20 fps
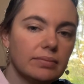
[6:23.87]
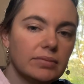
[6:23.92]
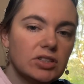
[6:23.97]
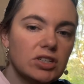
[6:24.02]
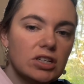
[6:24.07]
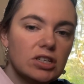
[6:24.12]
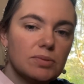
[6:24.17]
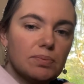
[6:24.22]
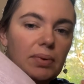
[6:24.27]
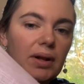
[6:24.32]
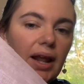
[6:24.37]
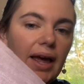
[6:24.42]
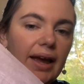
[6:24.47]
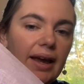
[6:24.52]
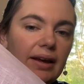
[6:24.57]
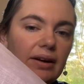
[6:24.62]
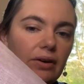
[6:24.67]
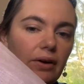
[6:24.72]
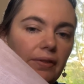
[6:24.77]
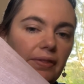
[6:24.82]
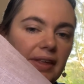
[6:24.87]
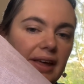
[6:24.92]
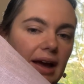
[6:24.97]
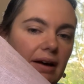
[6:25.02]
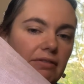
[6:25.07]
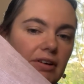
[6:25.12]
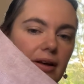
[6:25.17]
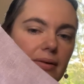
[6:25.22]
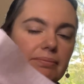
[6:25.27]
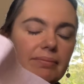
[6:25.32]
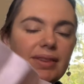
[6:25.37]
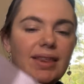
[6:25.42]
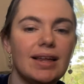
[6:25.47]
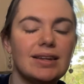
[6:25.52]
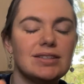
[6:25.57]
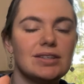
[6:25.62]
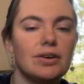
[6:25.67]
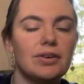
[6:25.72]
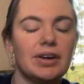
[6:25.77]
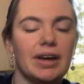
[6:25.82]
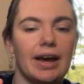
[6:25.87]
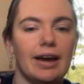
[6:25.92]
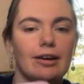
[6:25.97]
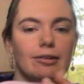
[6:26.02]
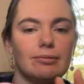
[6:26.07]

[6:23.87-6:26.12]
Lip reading: just plain on the other, but that's okay.